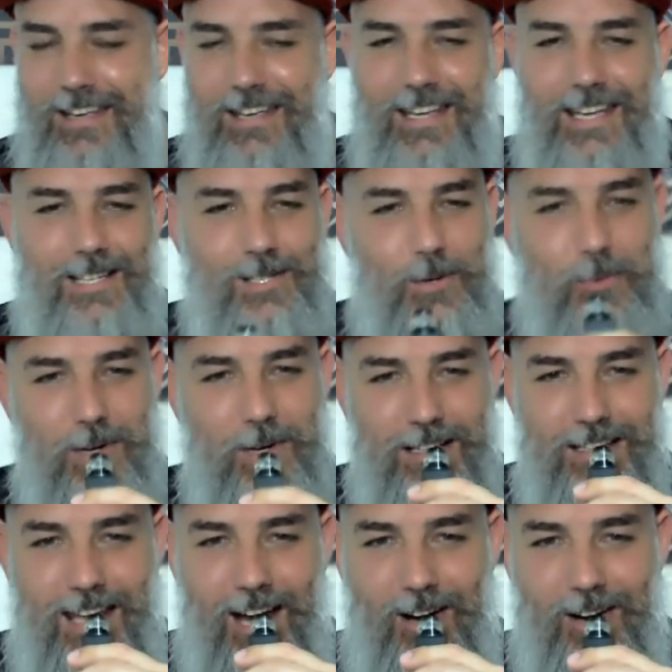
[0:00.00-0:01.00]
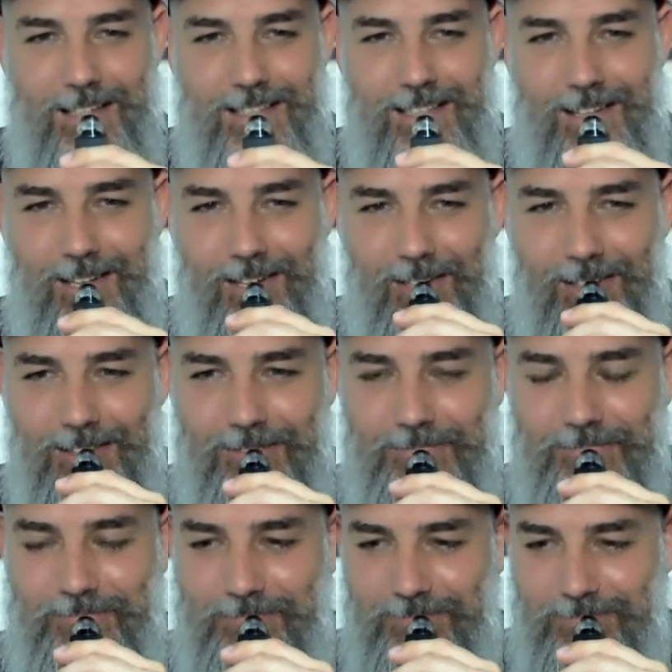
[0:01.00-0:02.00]
He's a weird character though.
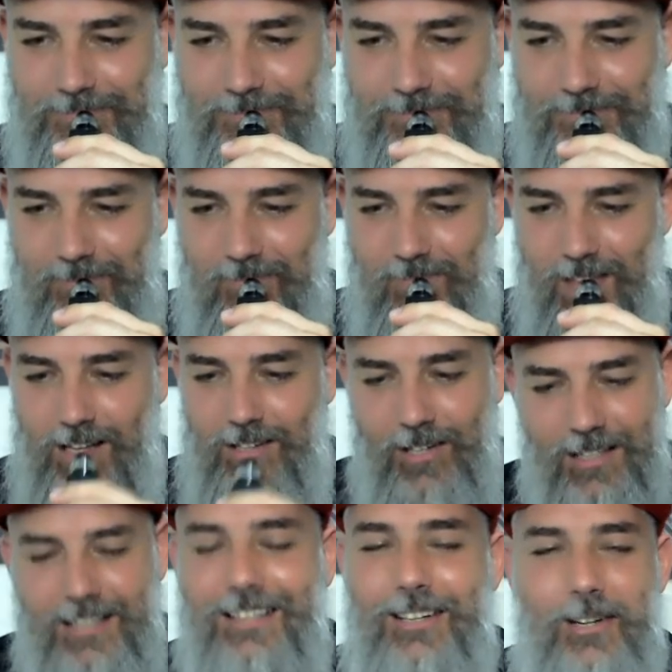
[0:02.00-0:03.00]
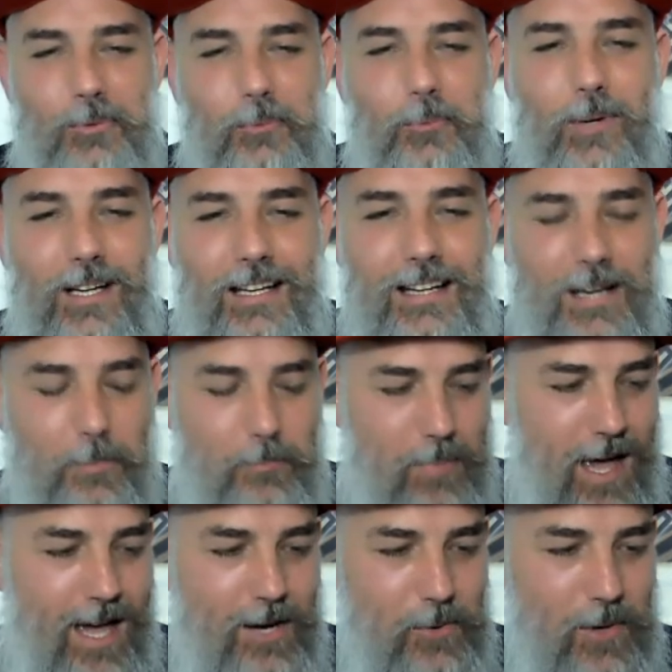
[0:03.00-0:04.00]
Not weird in a
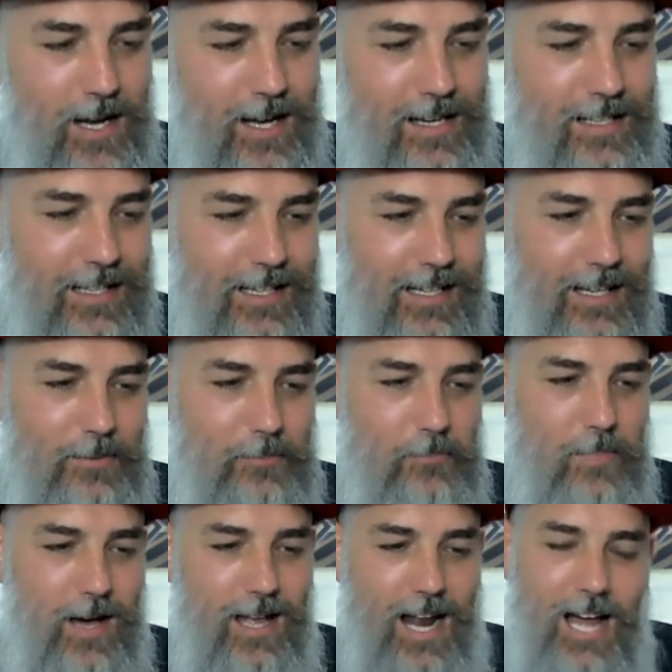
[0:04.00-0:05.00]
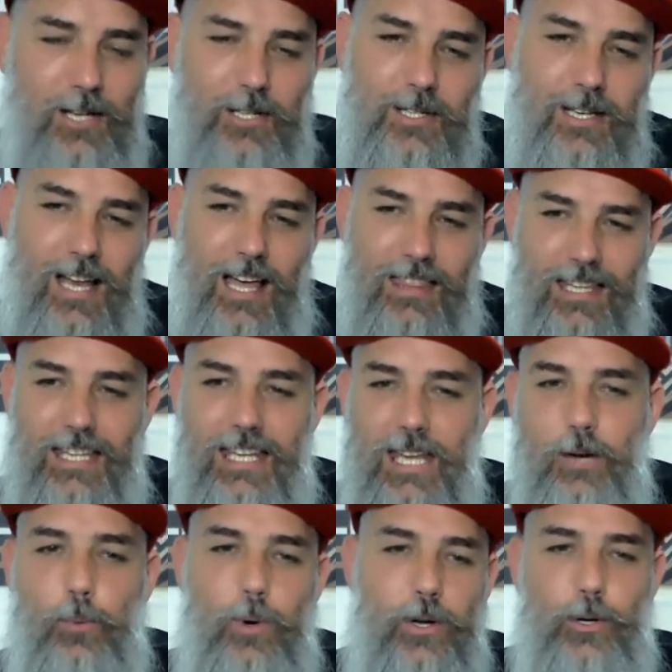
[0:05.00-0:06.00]
bad way, but I think
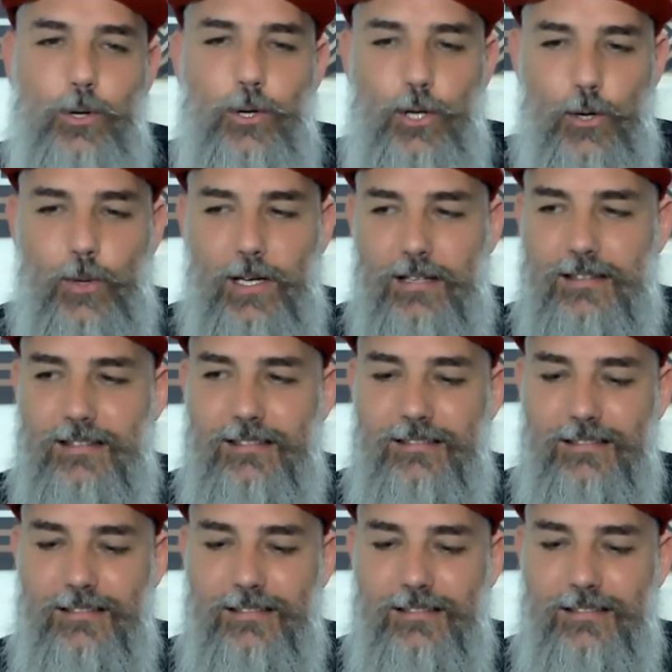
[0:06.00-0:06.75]
he wouldn't do it.